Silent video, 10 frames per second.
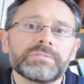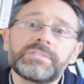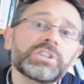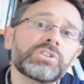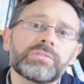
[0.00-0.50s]

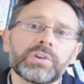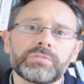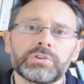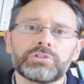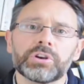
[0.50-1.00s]
vision of your
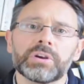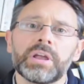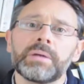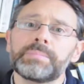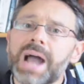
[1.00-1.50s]
future
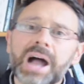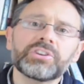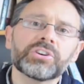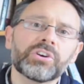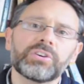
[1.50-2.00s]
beyond
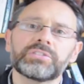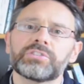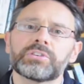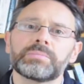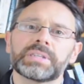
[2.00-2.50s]
your current
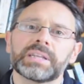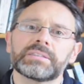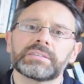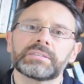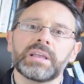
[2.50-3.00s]

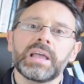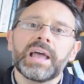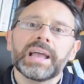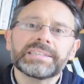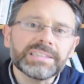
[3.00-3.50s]
circumstances,
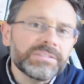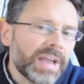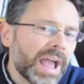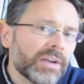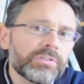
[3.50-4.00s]
and to live
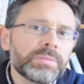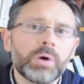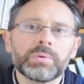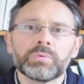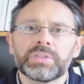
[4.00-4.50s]
every
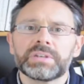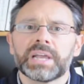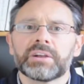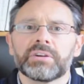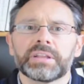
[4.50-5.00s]
moment with
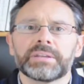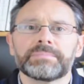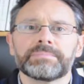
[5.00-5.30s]
integrity.